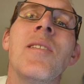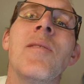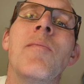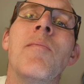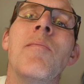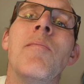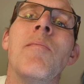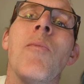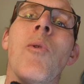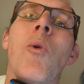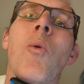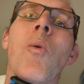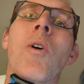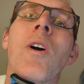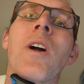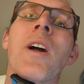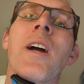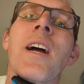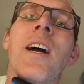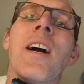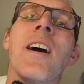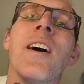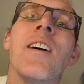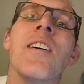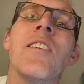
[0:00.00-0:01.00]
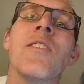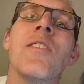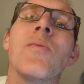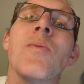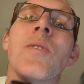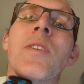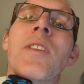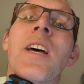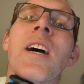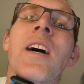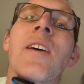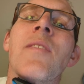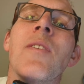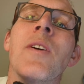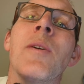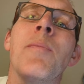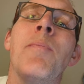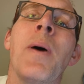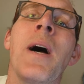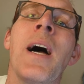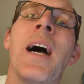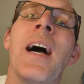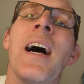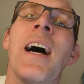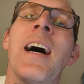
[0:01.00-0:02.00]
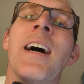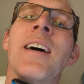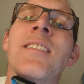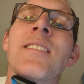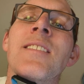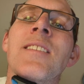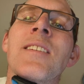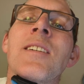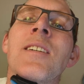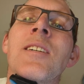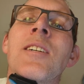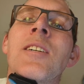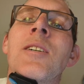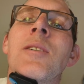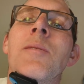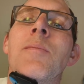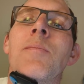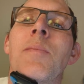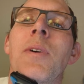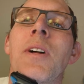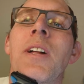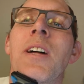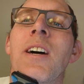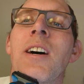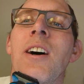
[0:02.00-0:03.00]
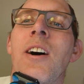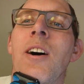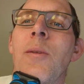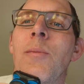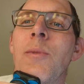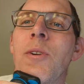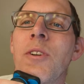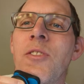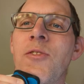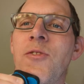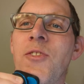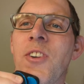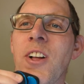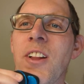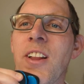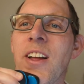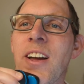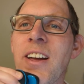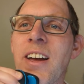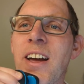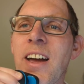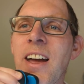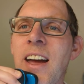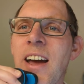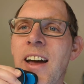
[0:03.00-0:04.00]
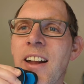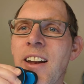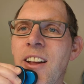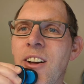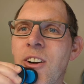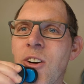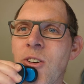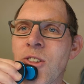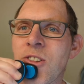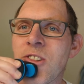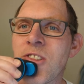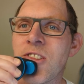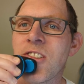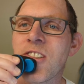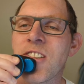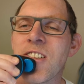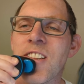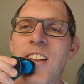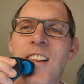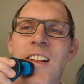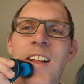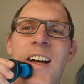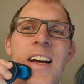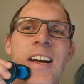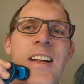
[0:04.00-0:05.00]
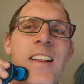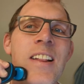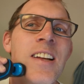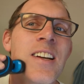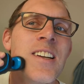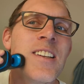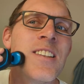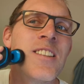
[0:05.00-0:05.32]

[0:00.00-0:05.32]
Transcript: more hairs with every pass, but I almost felt like I had to go slightly